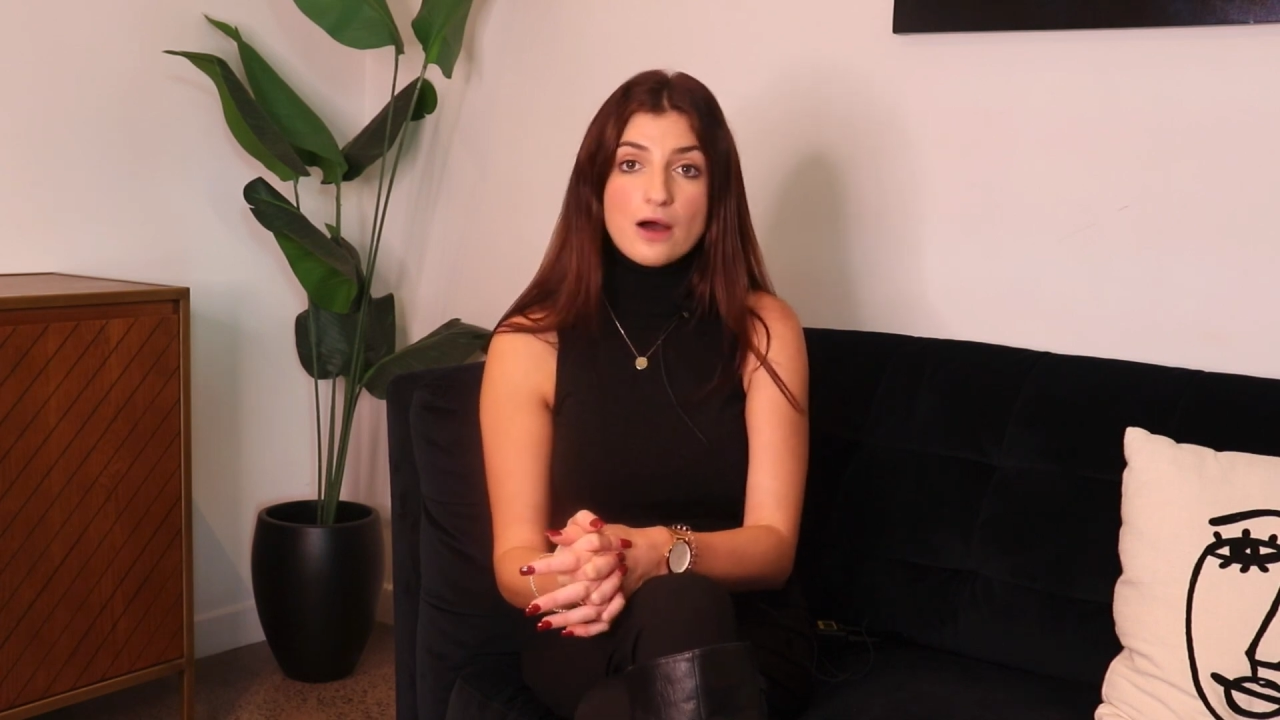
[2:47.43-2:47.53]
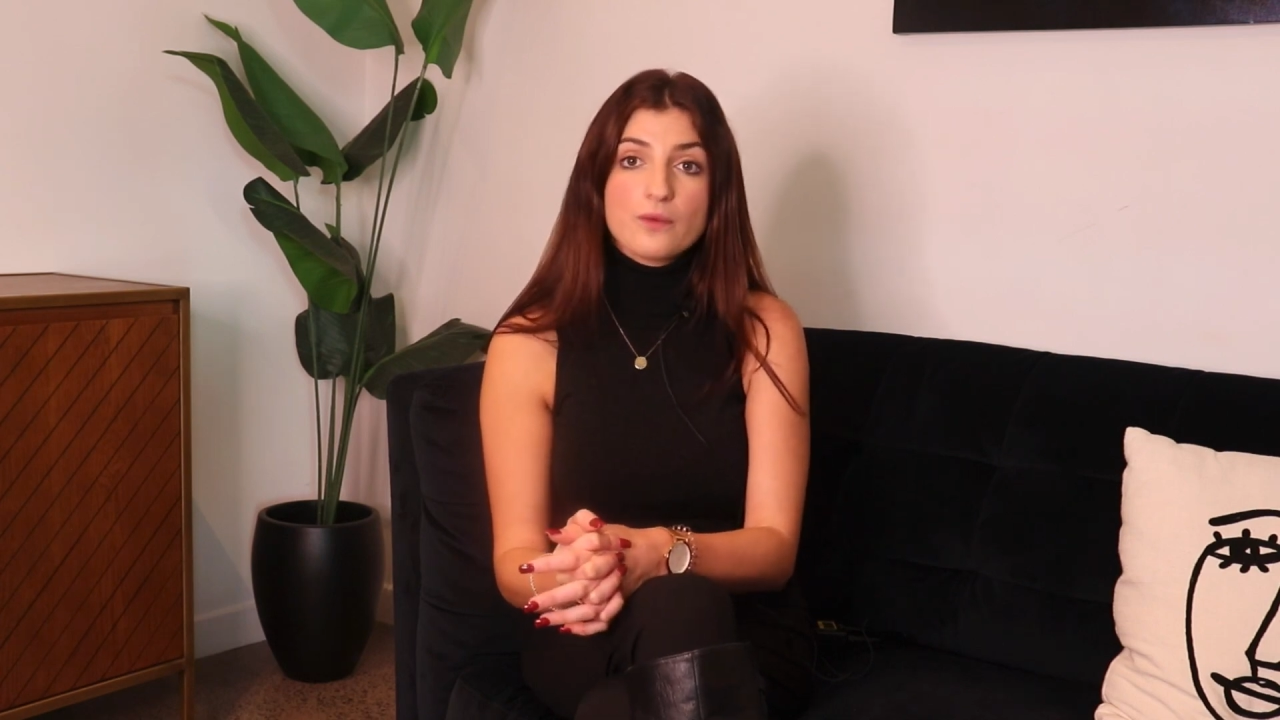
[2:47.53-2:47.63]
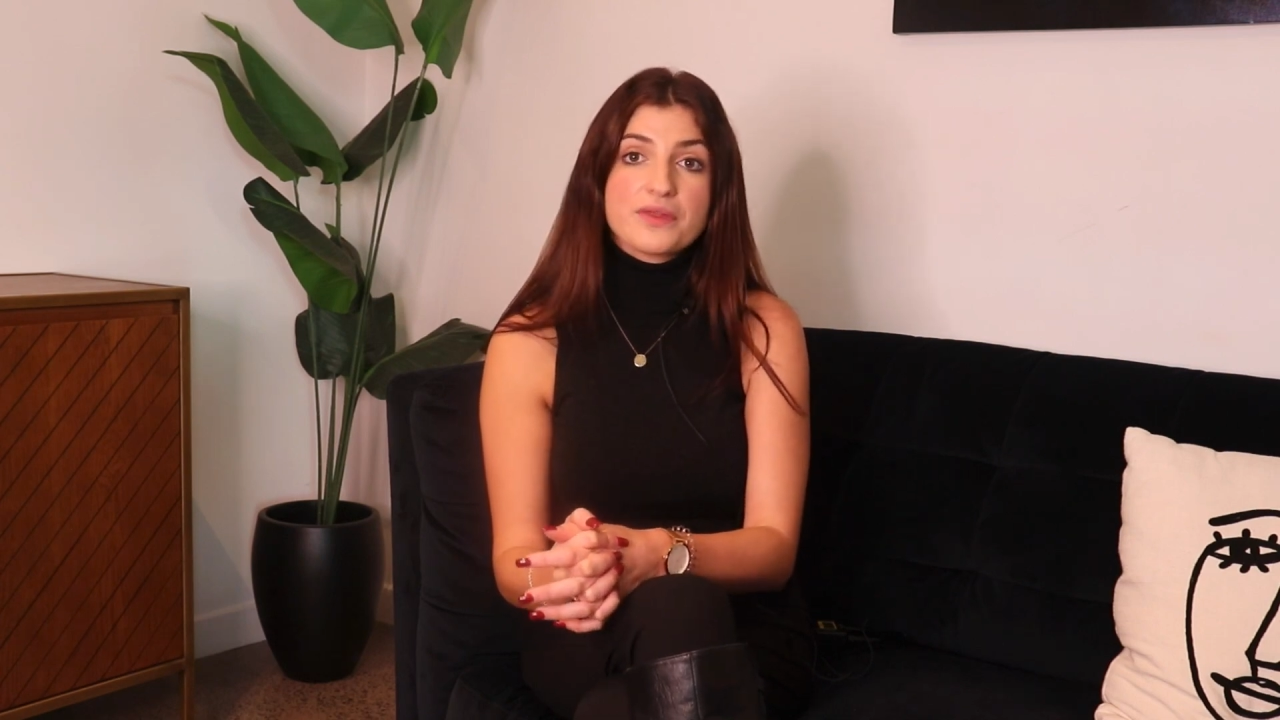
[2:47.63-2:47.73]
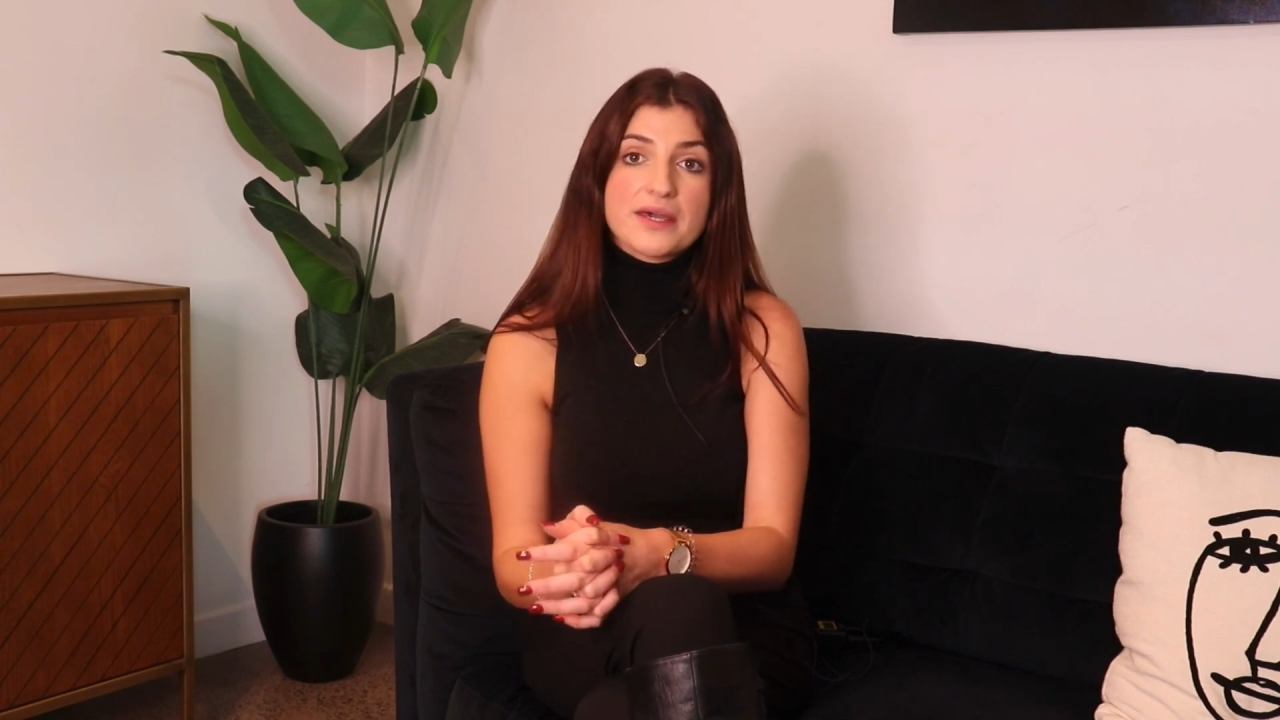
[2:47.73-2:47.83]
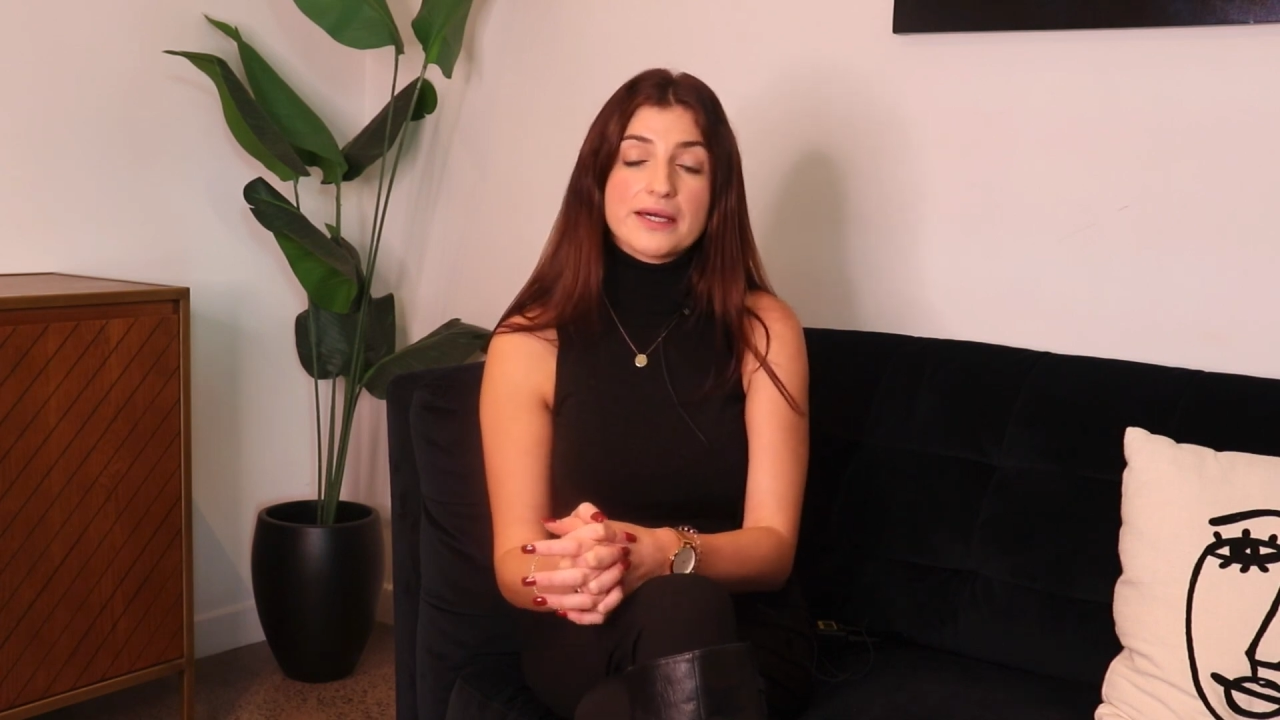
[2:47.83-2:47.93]

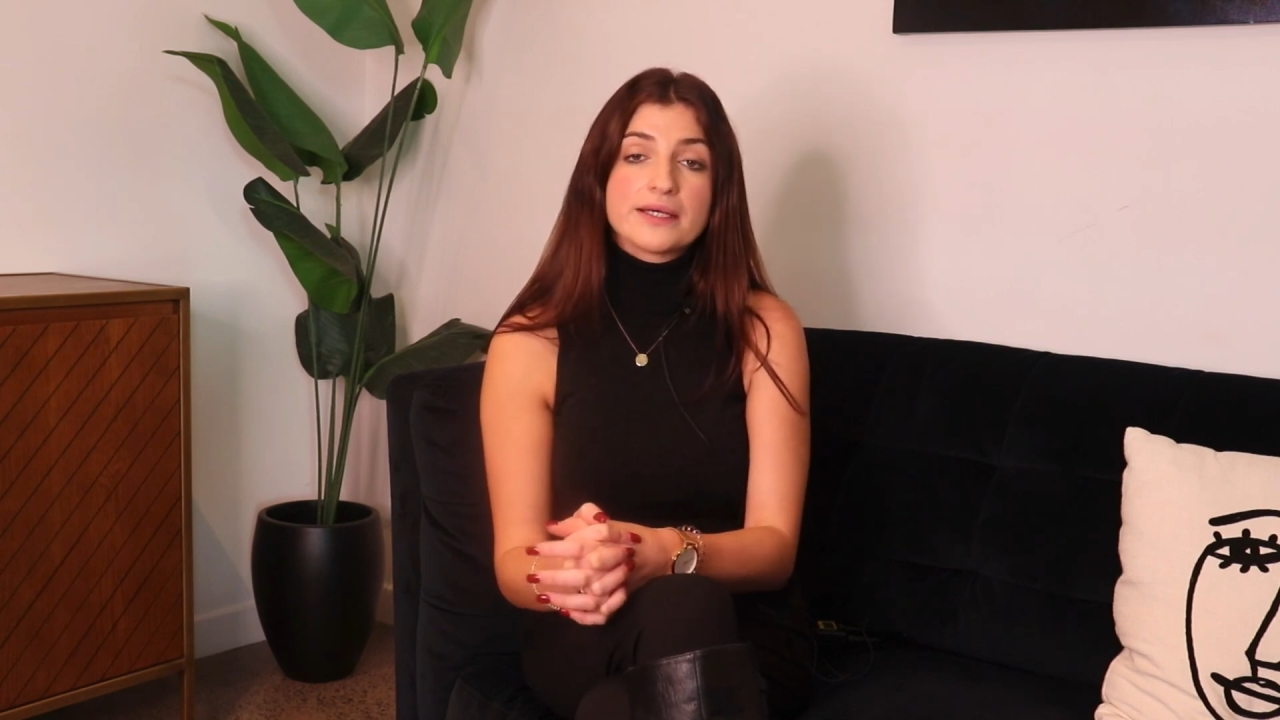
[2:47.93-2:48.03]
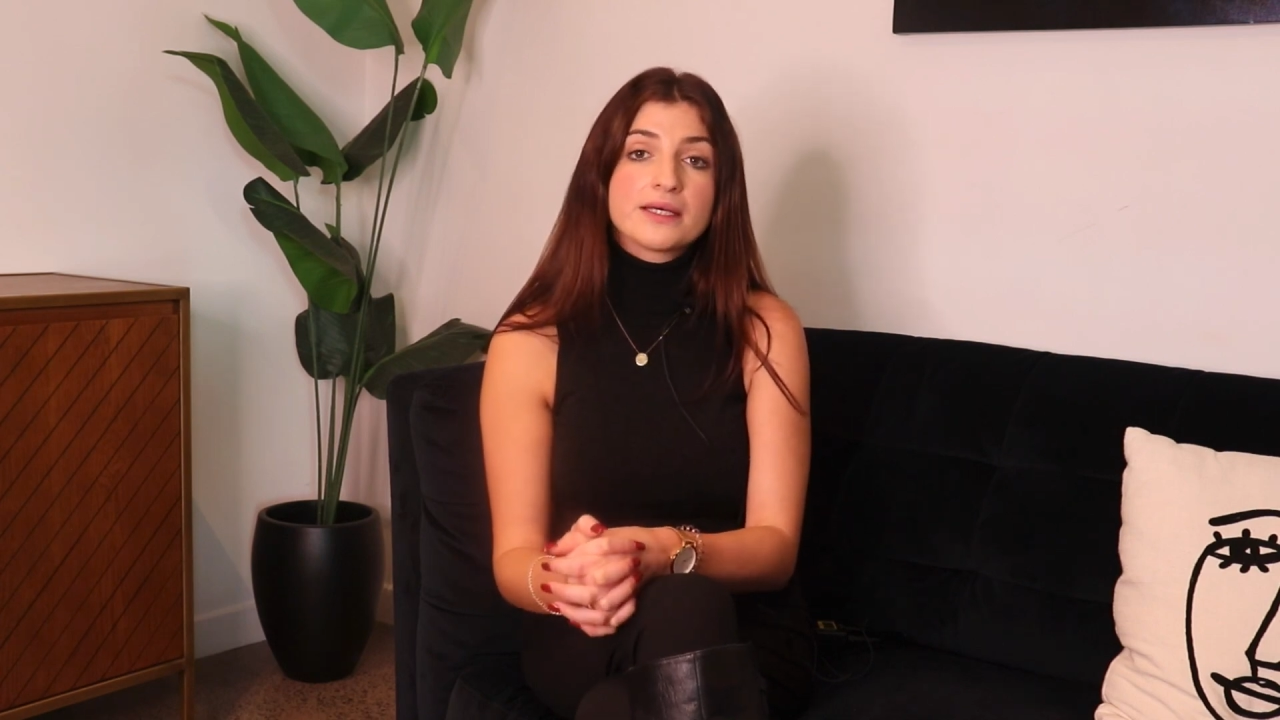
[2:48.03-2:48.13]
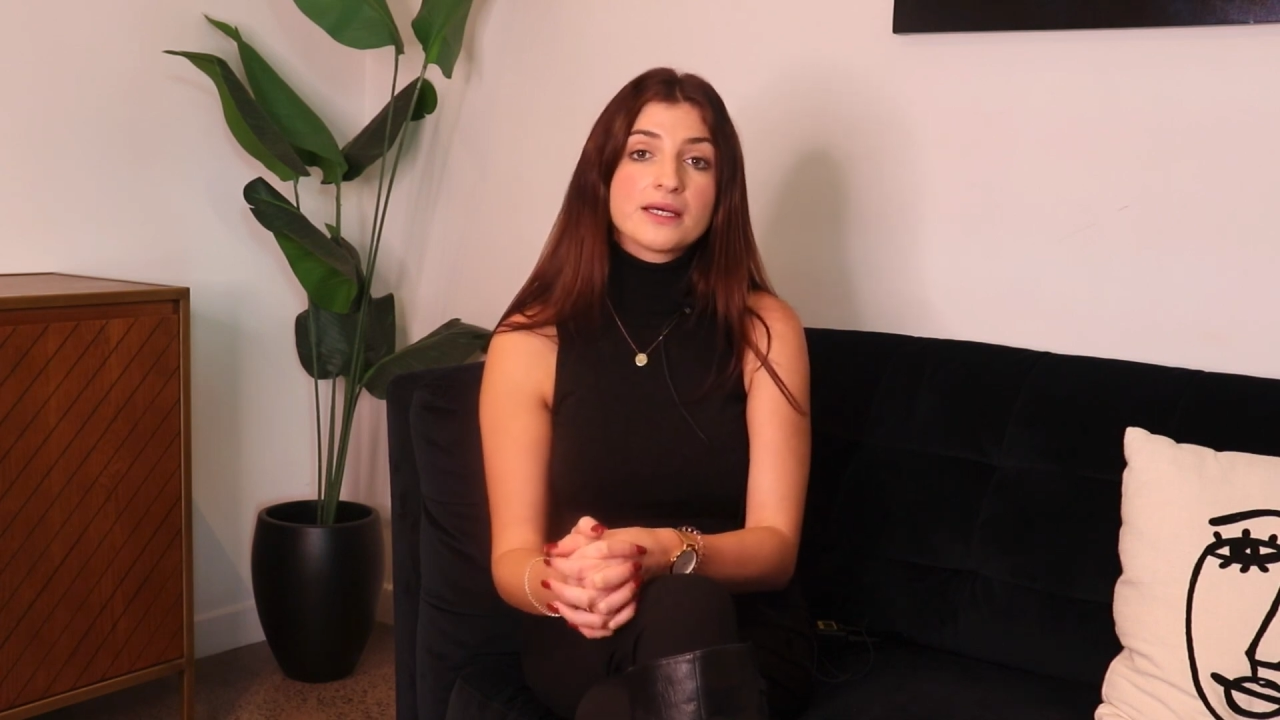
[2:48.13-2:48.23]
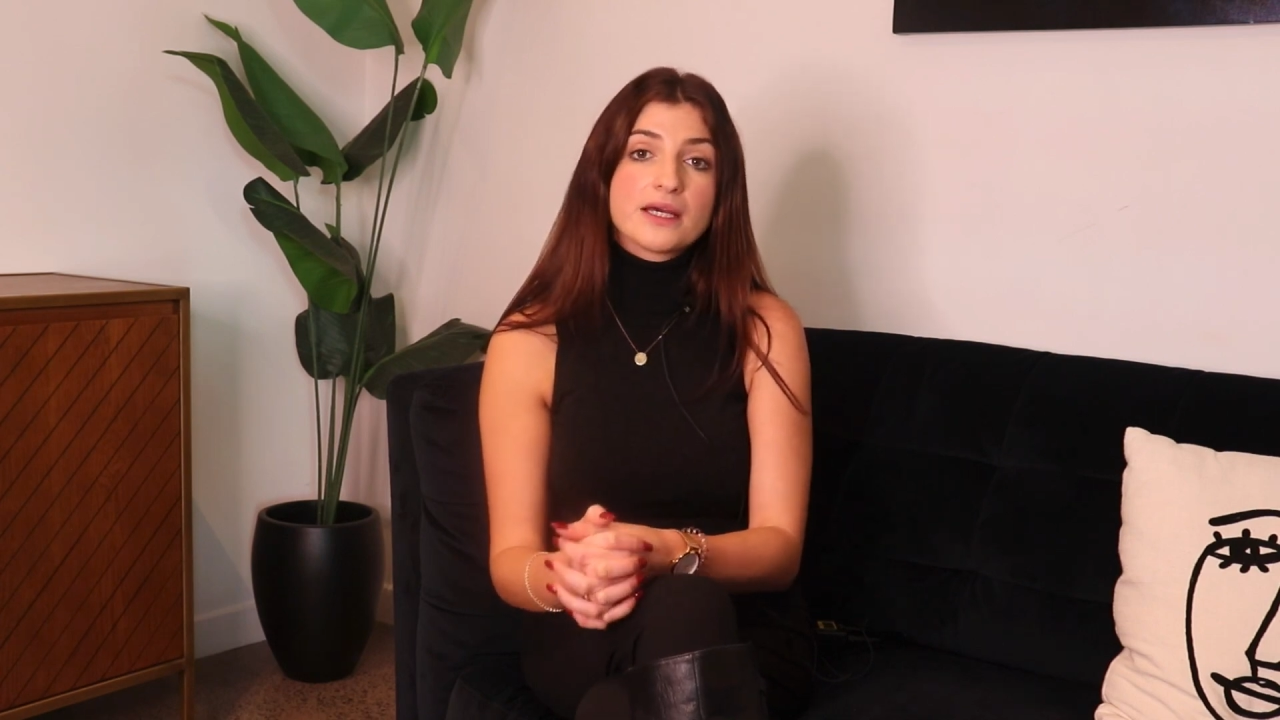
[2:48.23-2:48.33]
out there.